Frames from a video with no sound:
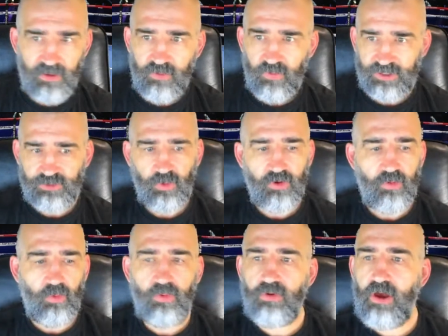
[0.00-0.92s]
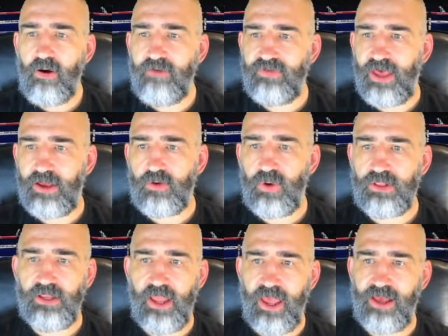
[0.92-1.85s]
Well, actually, we'll go over that
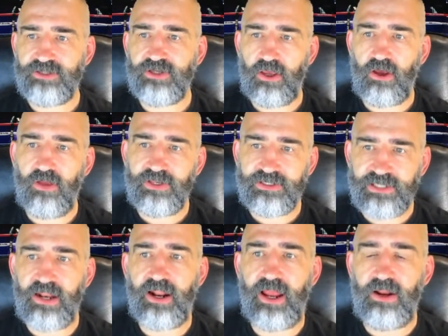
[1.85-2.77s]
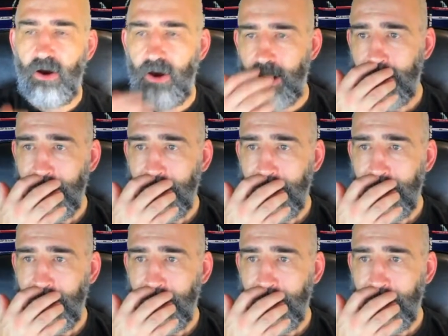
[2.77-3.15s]
quickly now. So you got this Saturday night